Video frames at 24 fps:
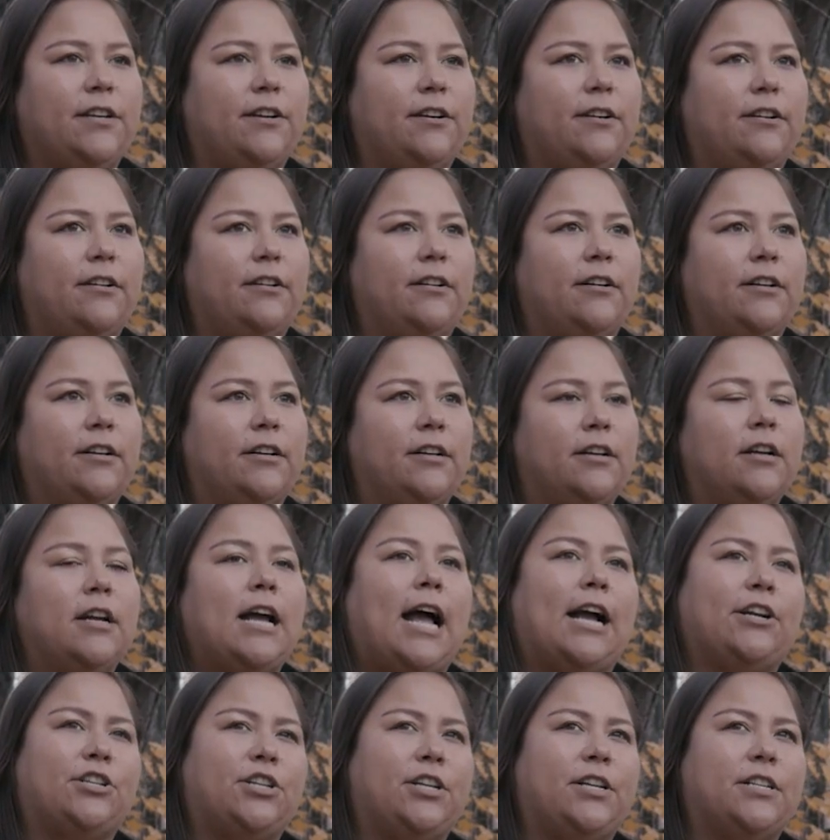year,
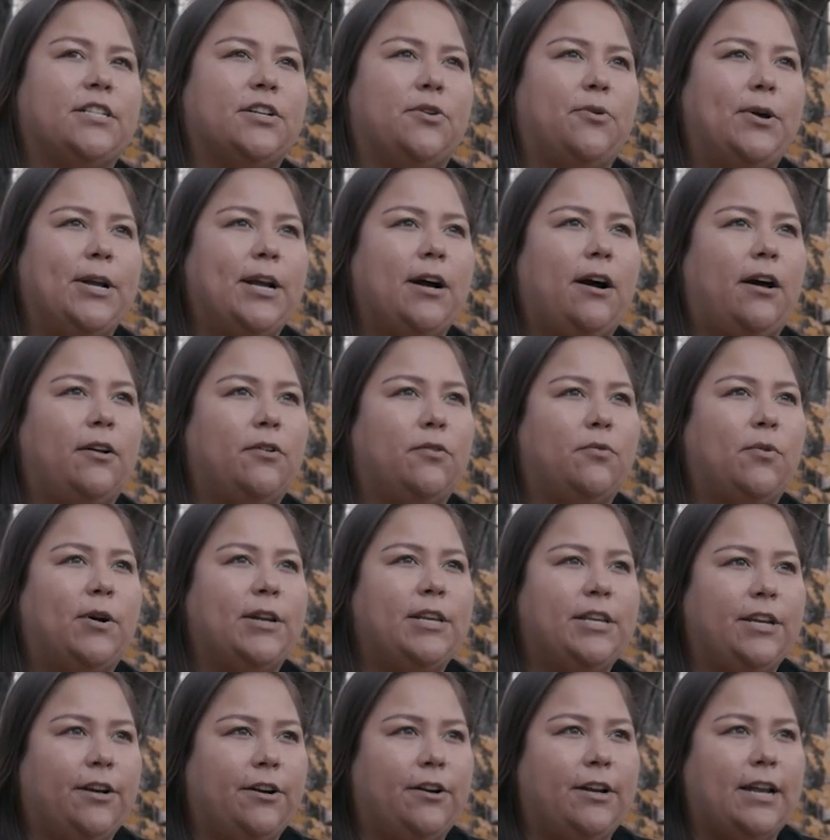actually it's going on
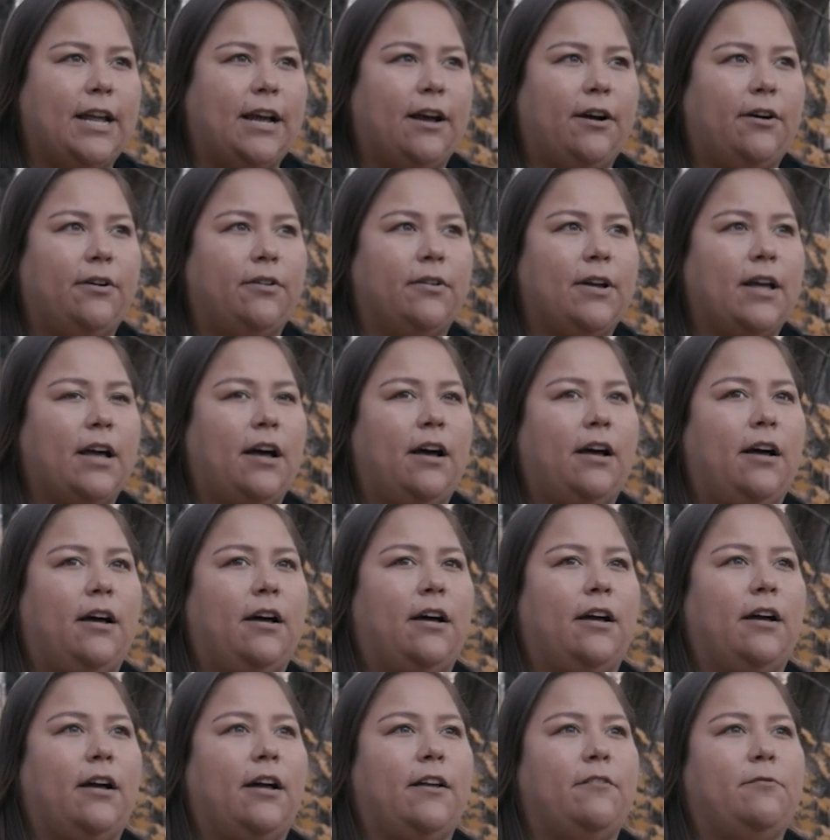1 year now,
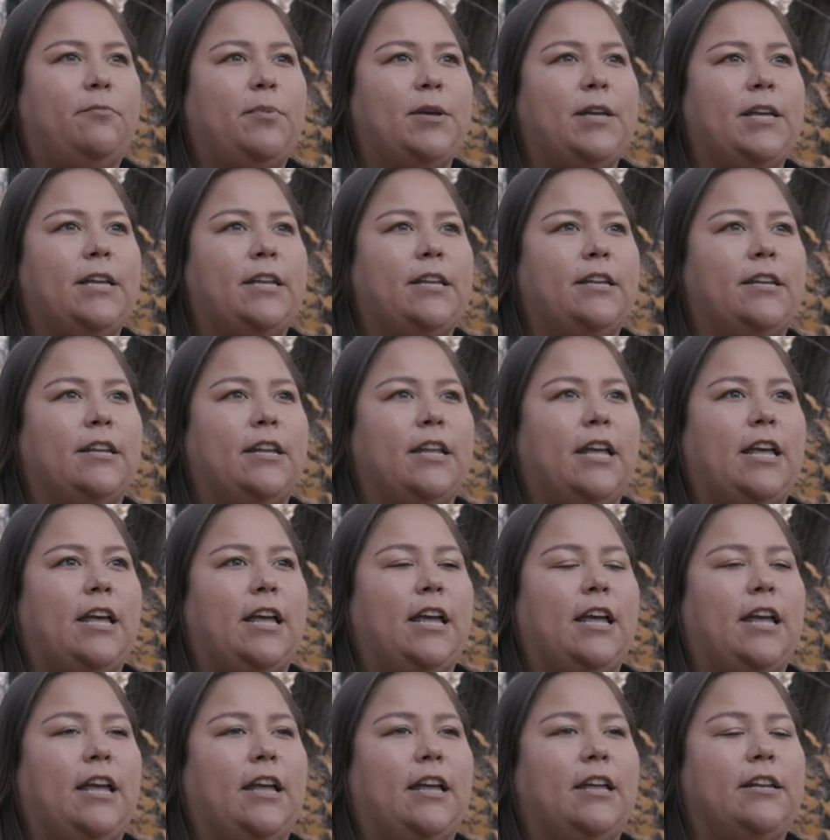I've been
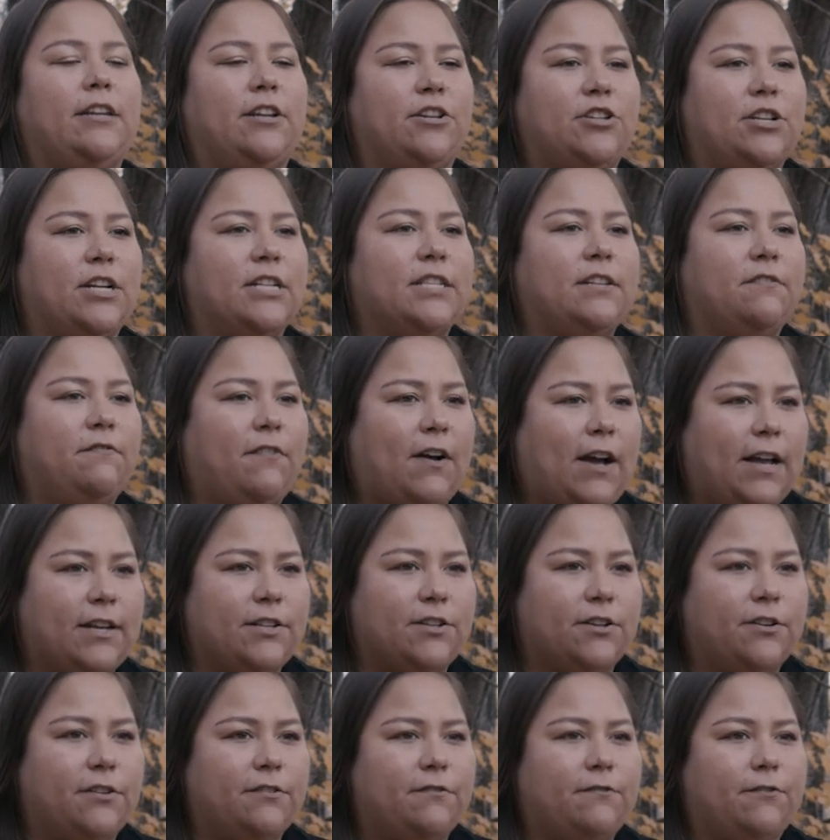an Indigenous
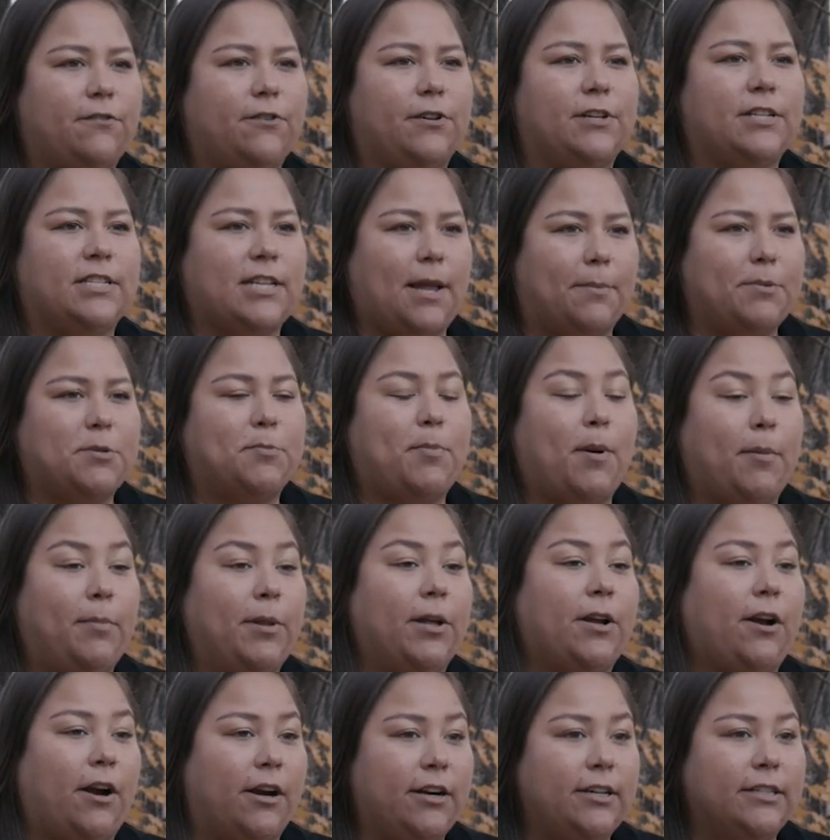advisor for Steps
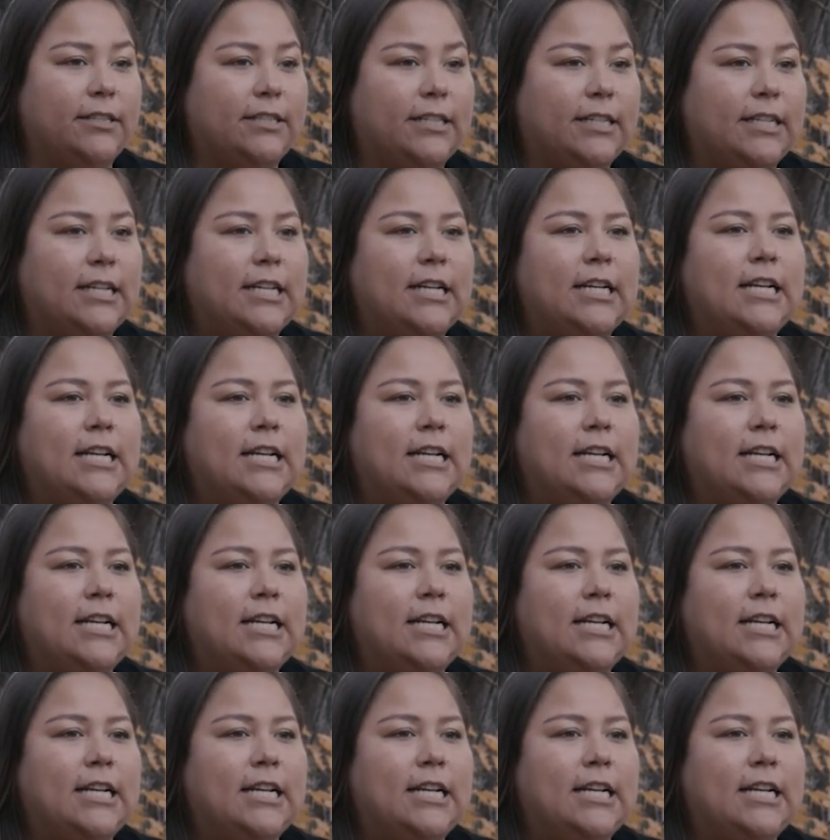Public Art.